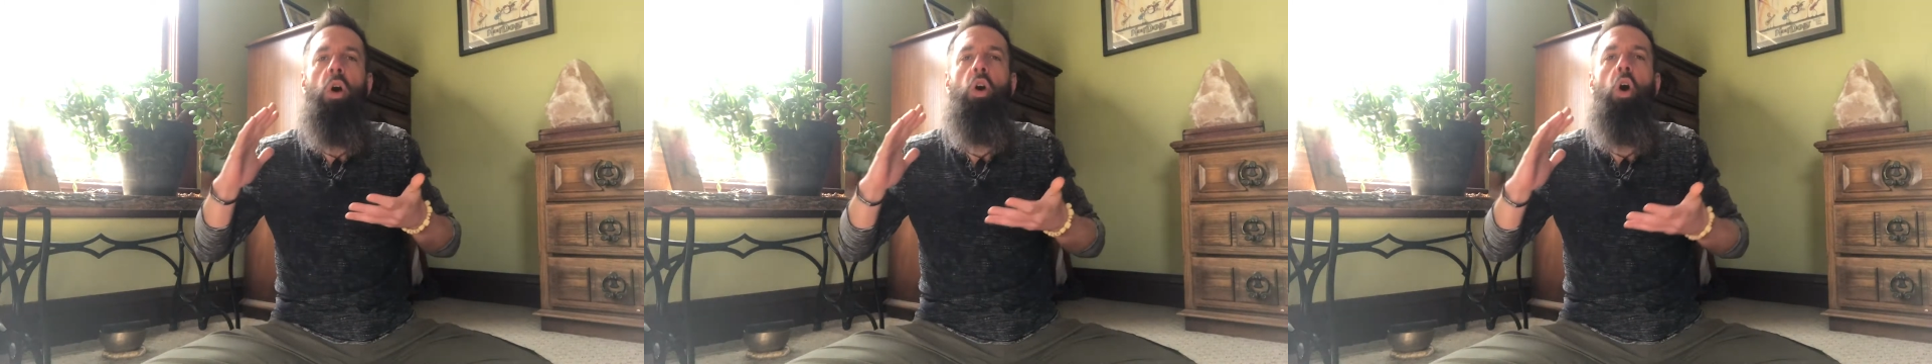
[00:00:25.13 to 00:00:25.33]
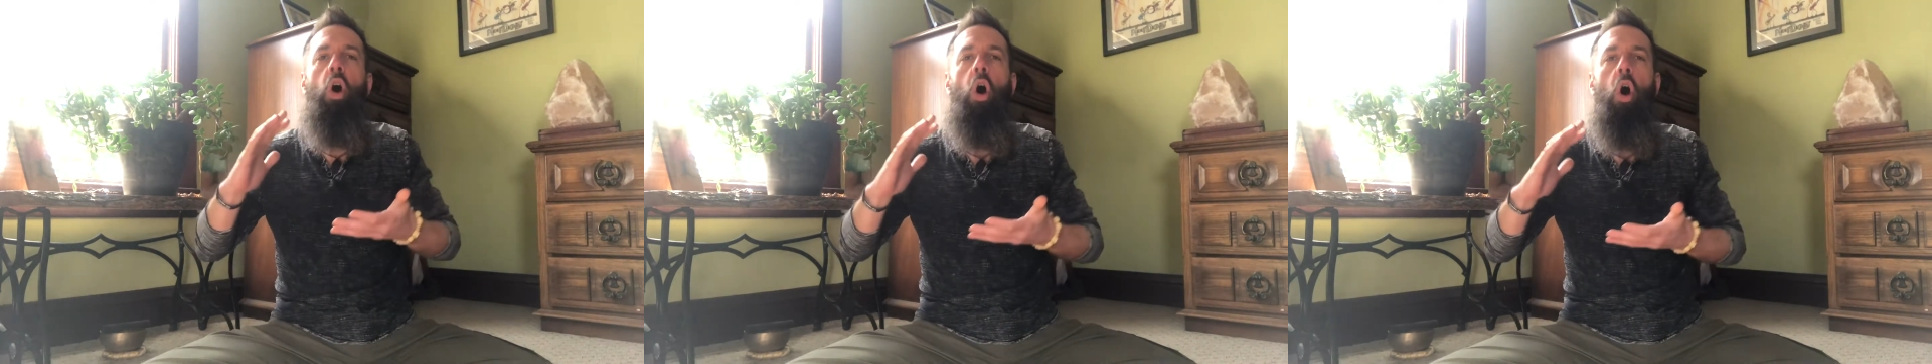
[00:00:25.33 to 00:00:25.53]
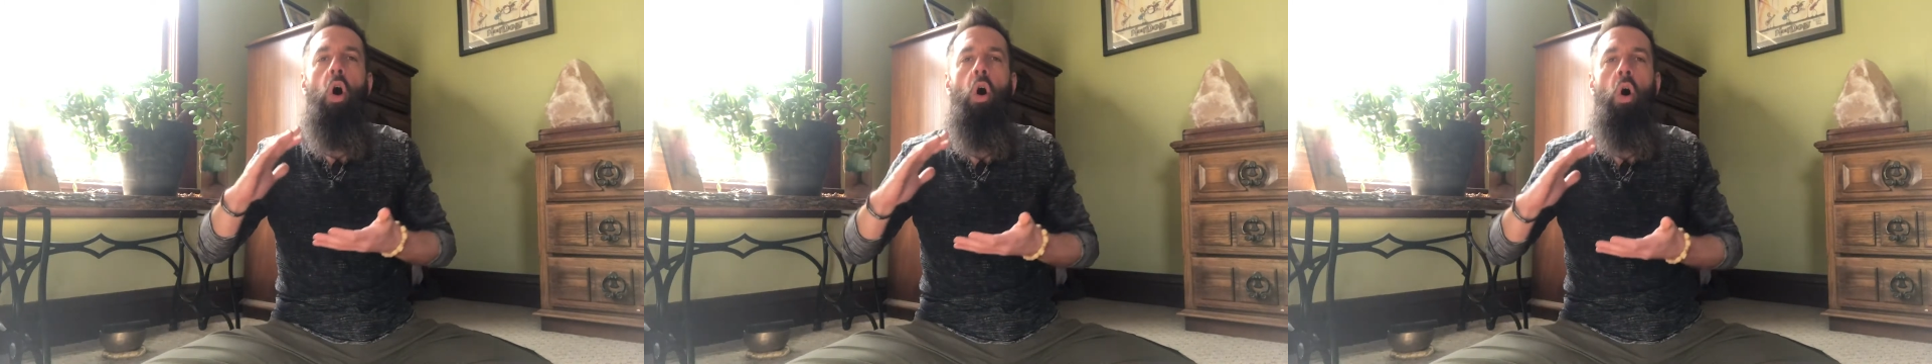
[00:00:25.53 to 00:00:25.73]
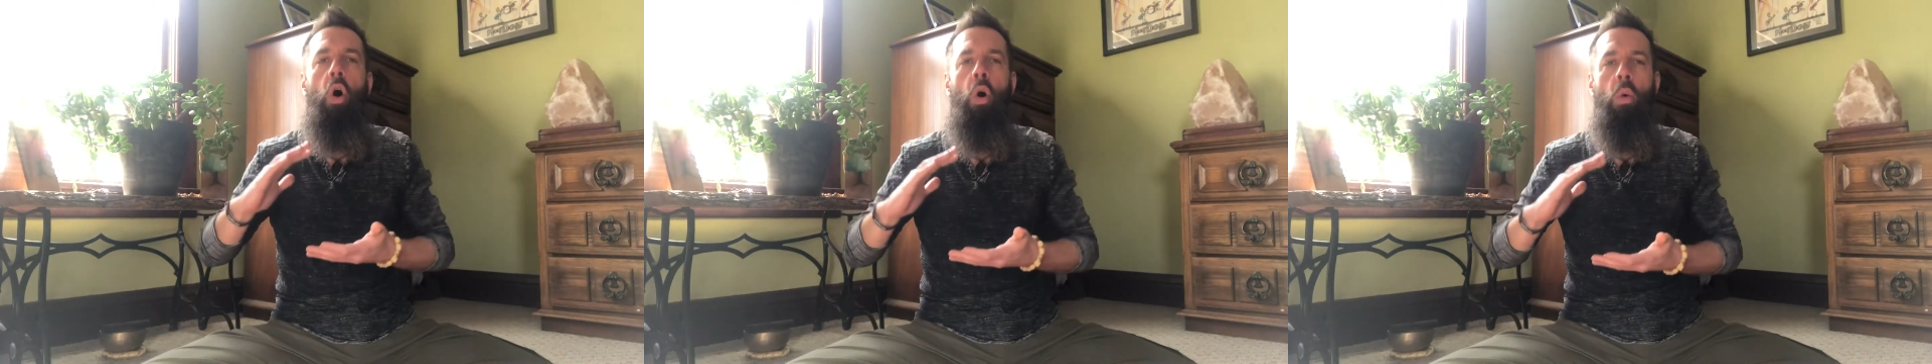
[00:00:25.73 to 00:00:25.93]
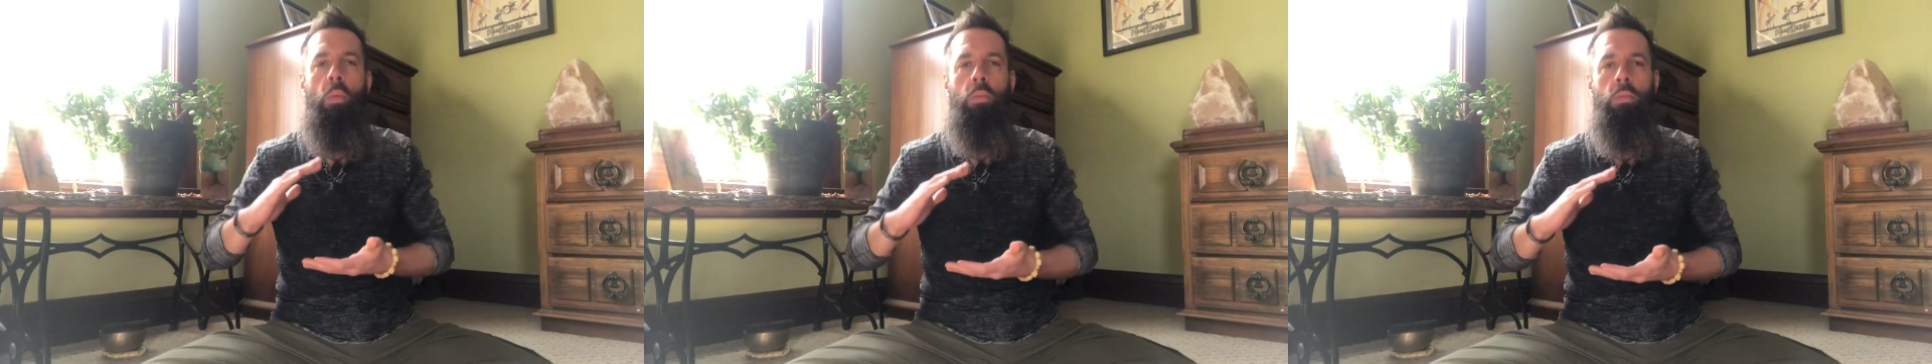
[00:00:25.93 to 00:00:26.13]

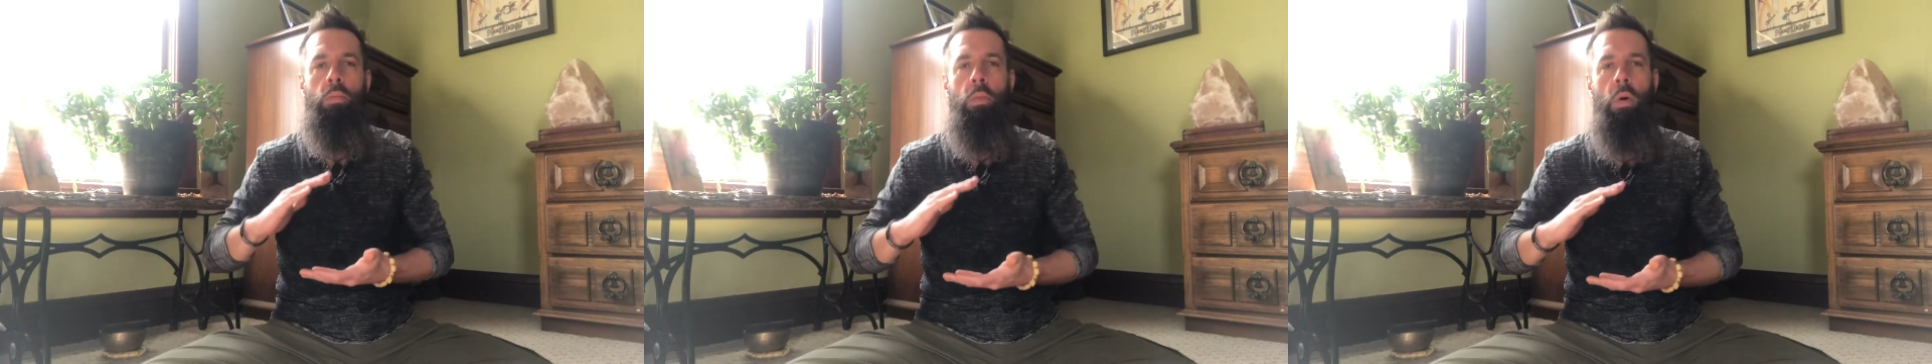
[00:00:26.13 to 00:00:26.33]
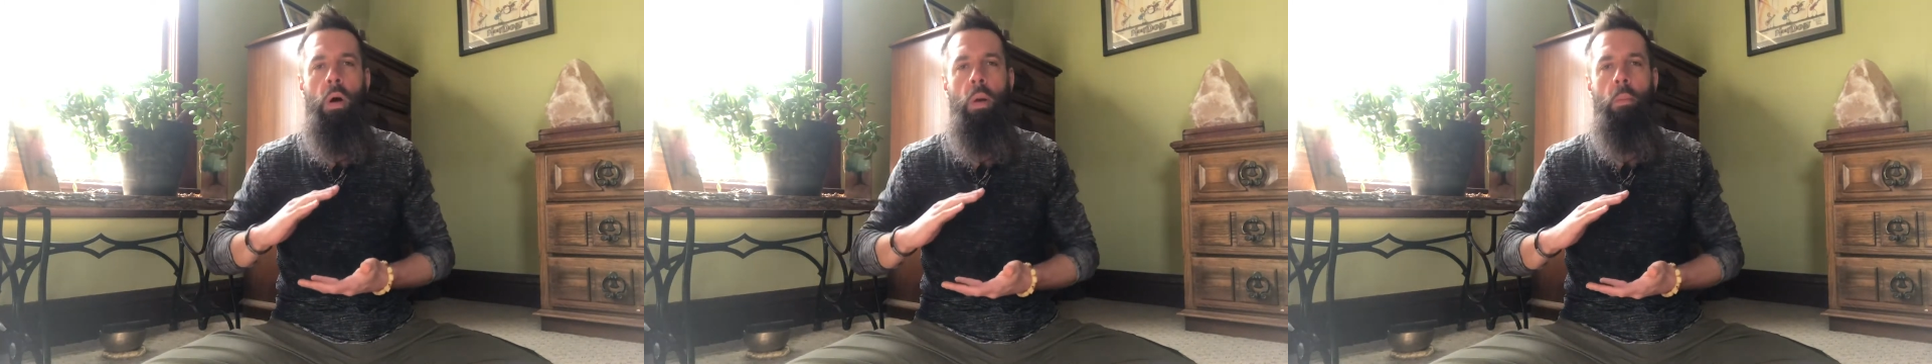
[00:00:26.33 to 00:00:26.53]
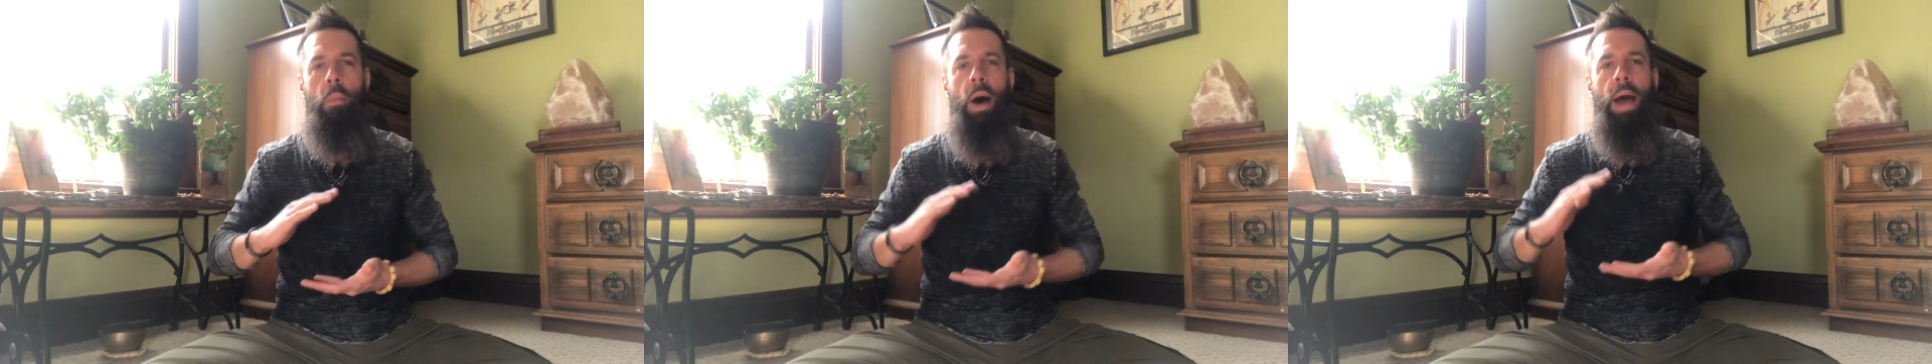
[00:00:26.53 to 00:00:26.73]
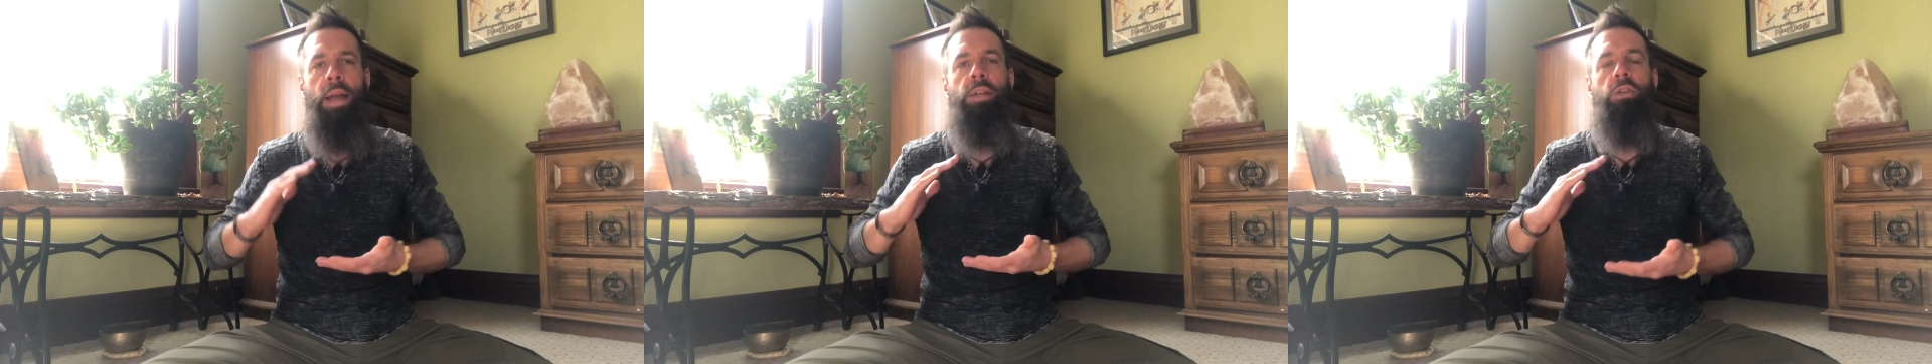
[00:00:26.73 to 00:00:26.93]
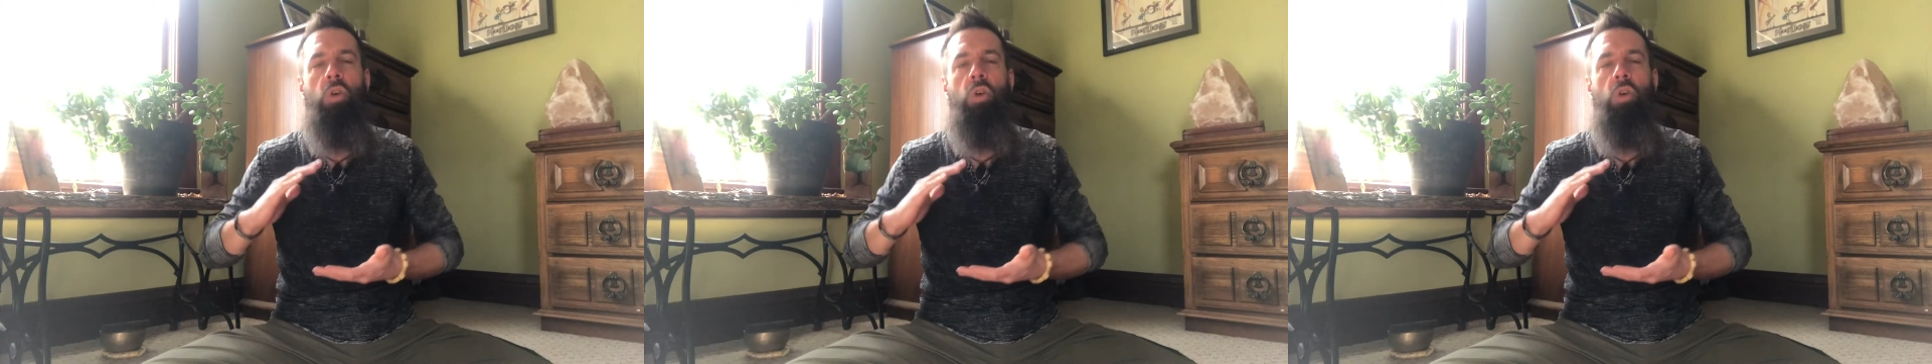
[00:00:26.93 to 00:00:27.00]
calm our mind,